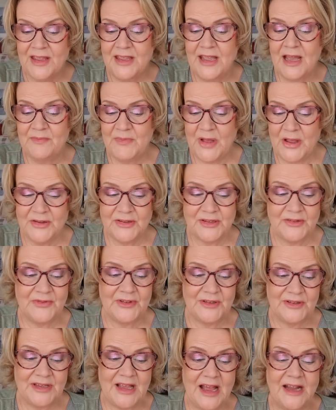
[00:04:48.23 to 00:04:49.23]
Yeah, most of
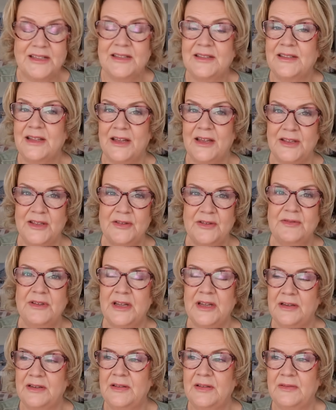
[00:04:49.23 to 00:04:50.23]
you said that you
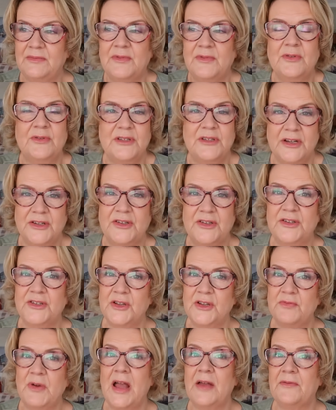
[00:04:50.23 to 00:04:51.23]
thought I should
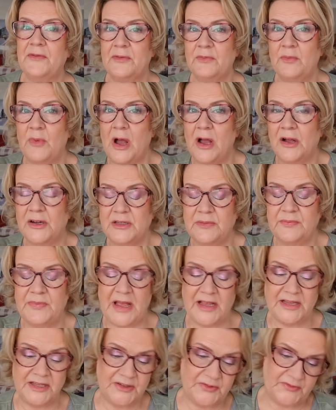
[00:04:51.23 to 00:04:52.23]
do whatever worked
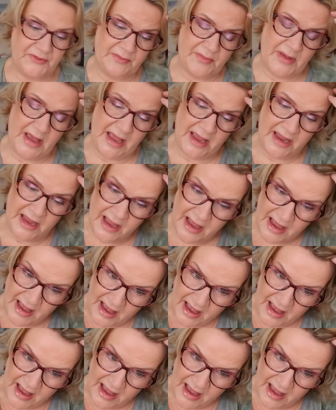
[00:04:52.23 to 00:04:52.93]
best for me.